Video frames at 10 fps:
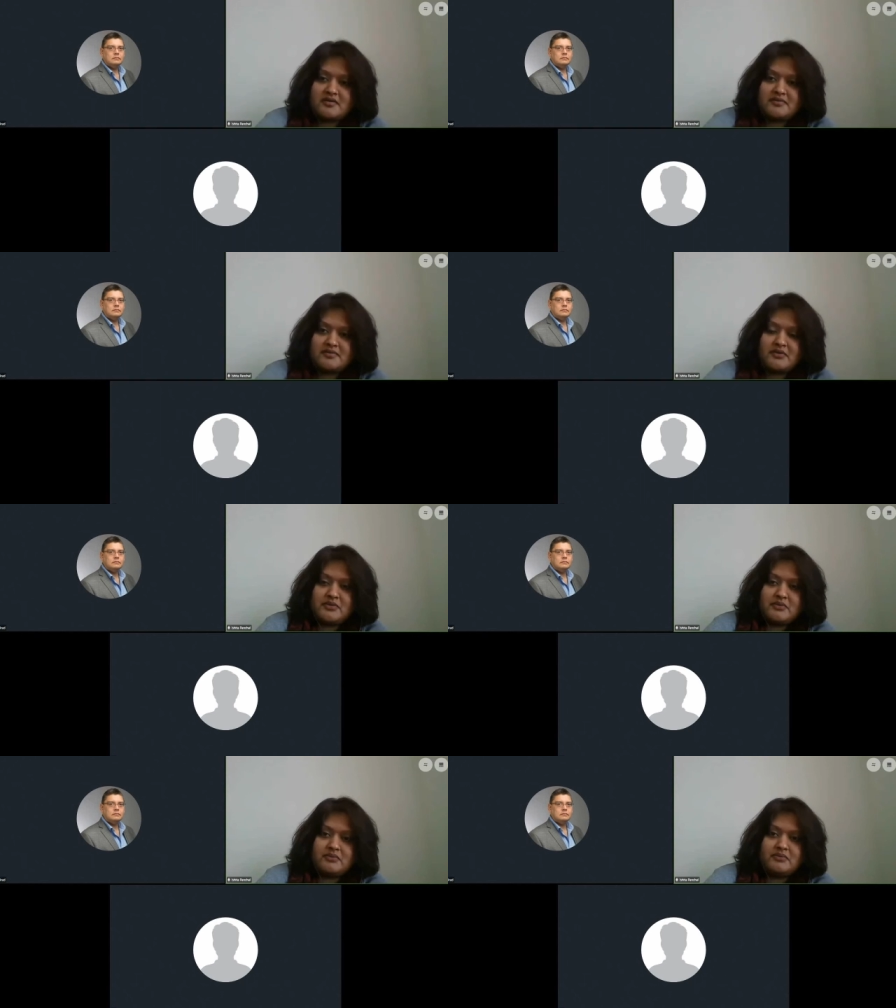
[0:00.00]

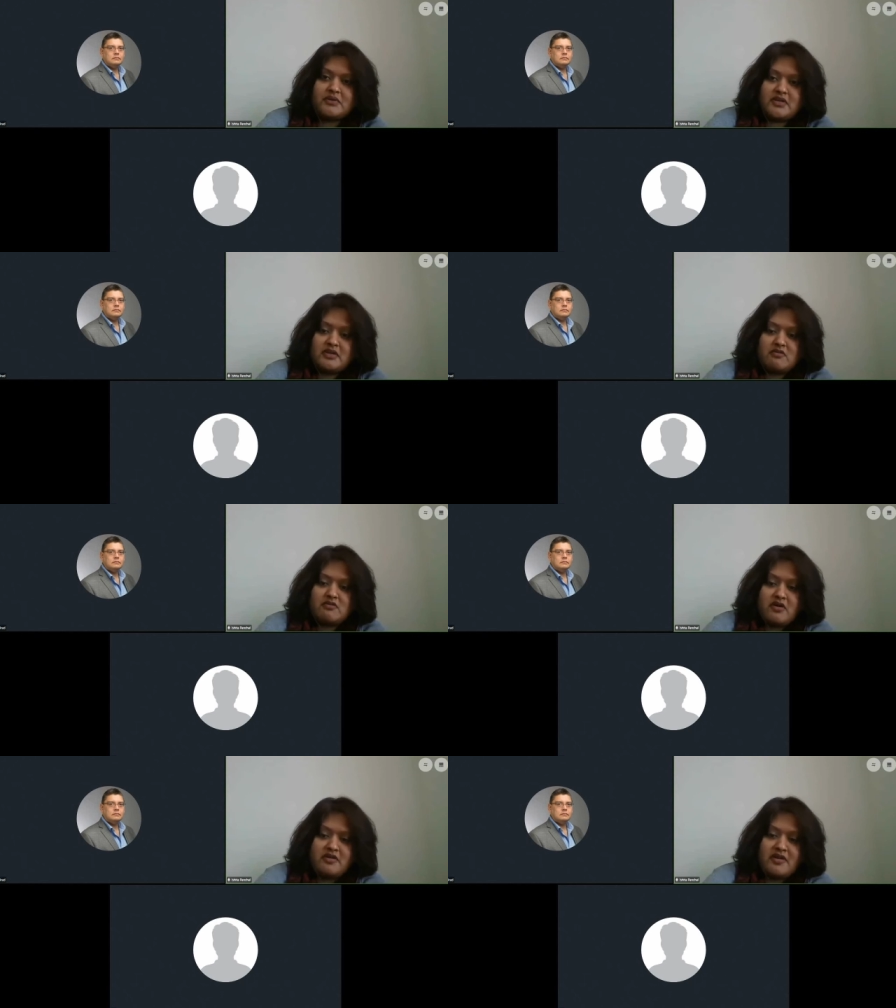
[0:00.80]
working
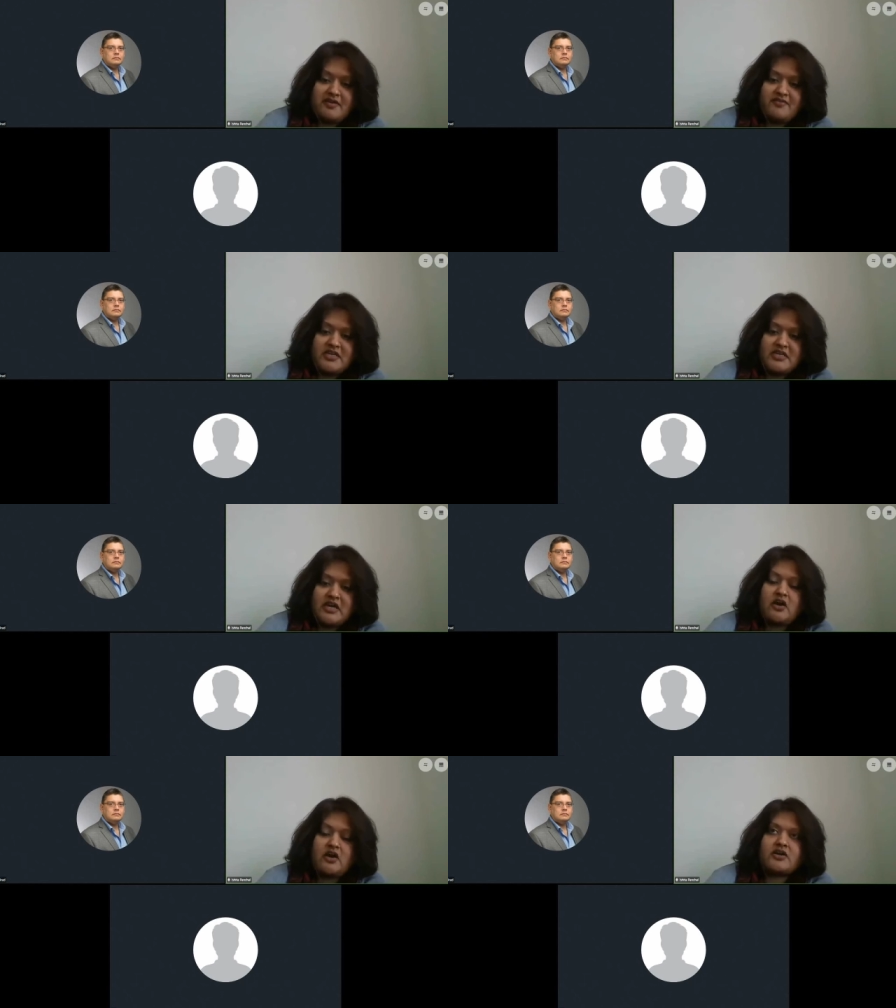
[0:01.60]
on having
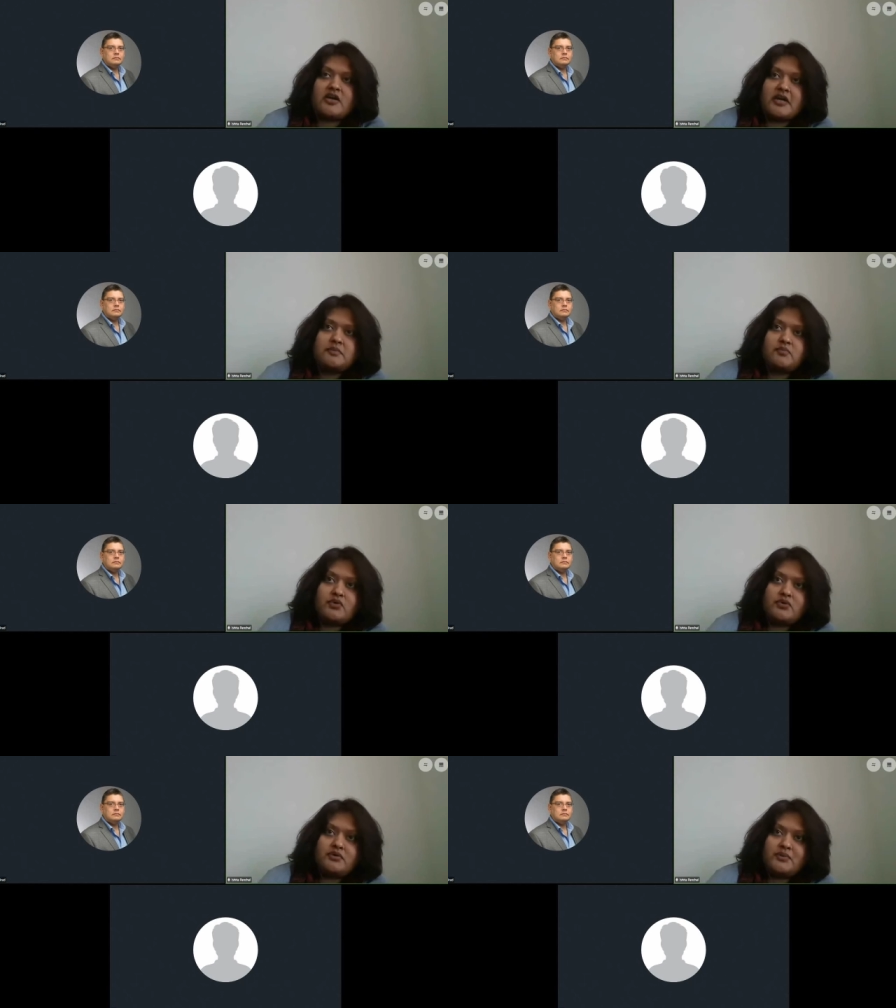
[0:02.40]
our client
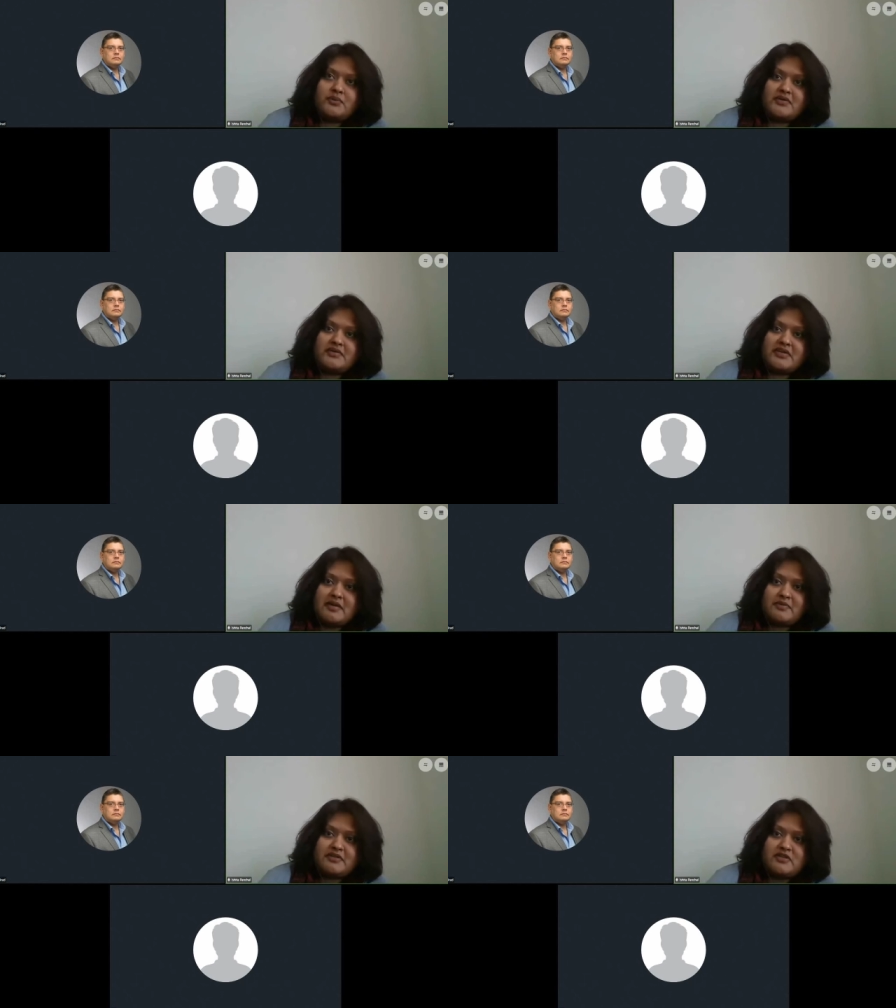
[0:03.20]
portal where the
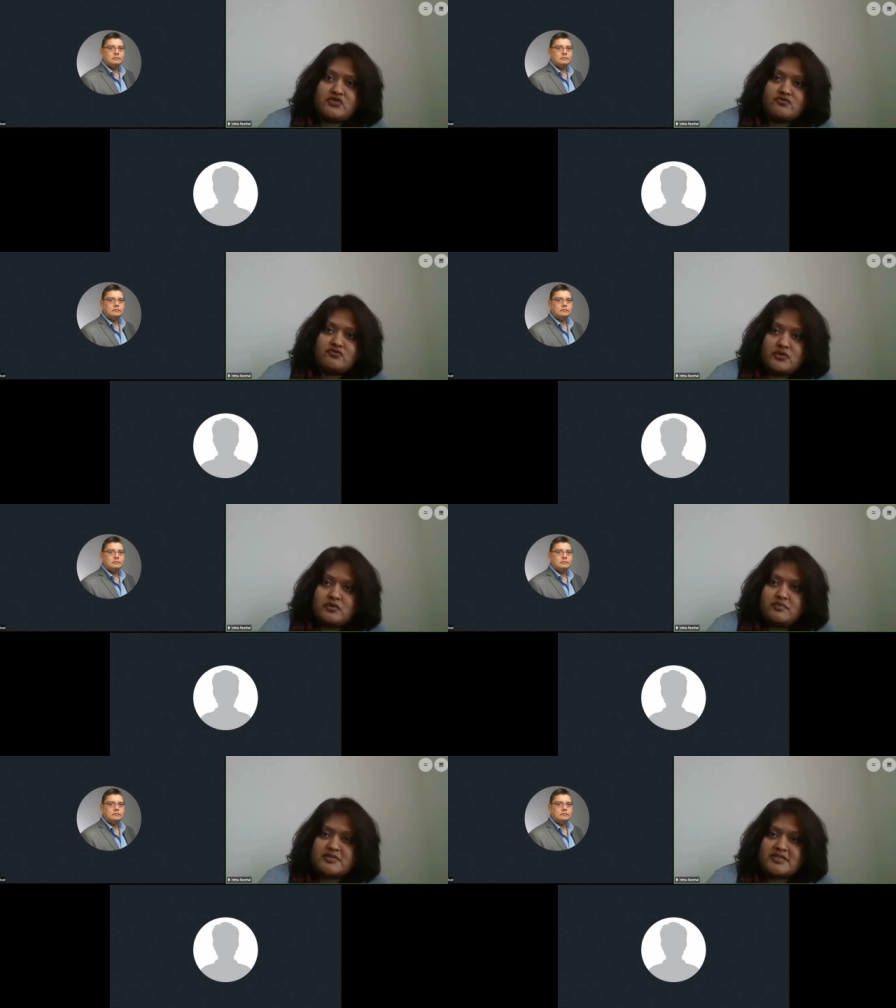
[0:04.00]
application
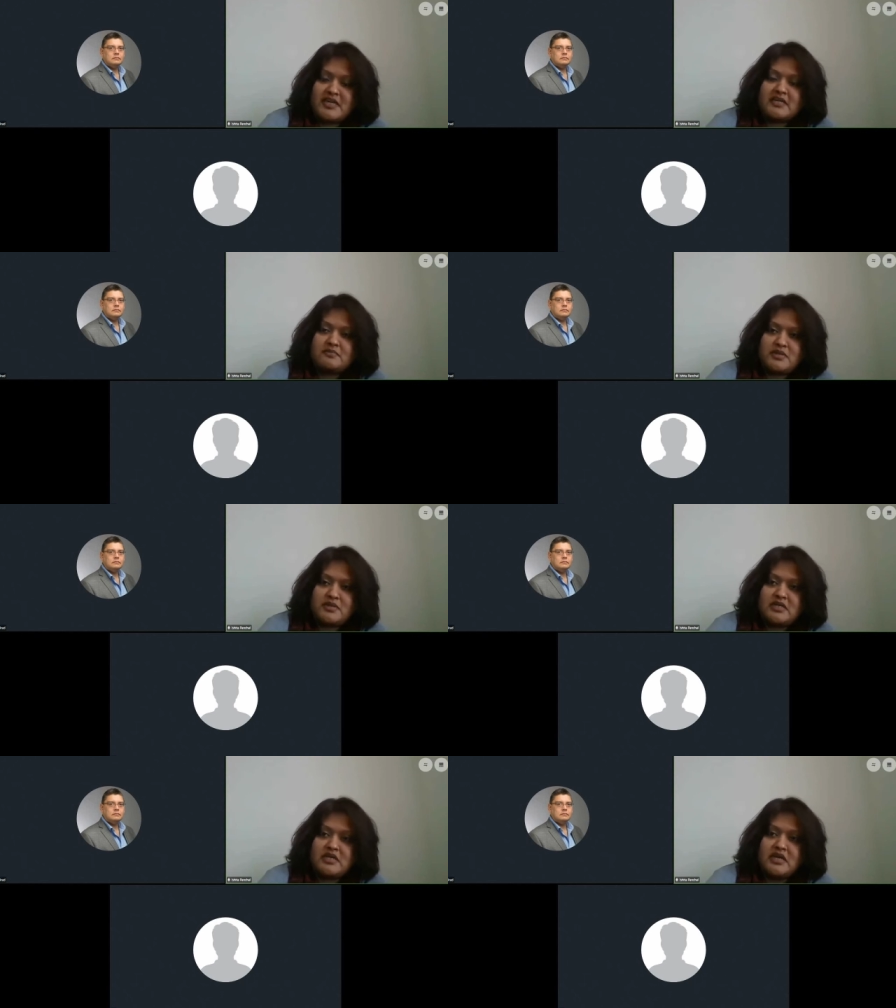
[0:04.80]
forms can
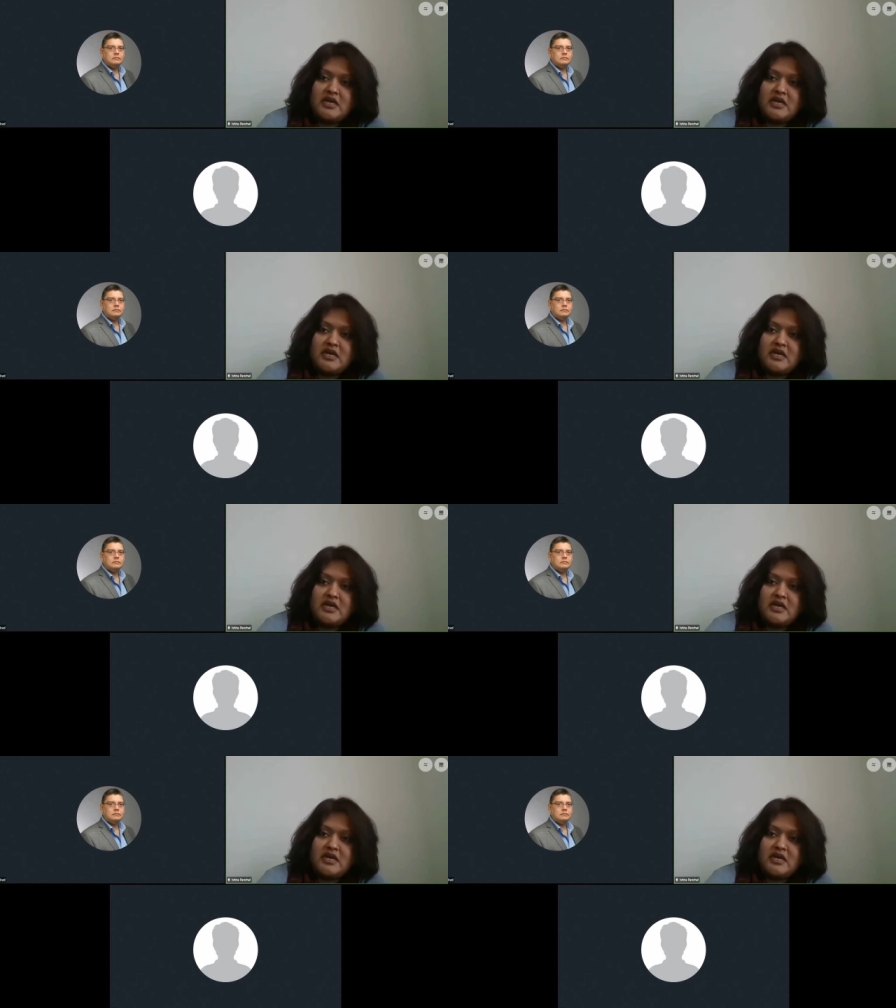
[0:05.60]
be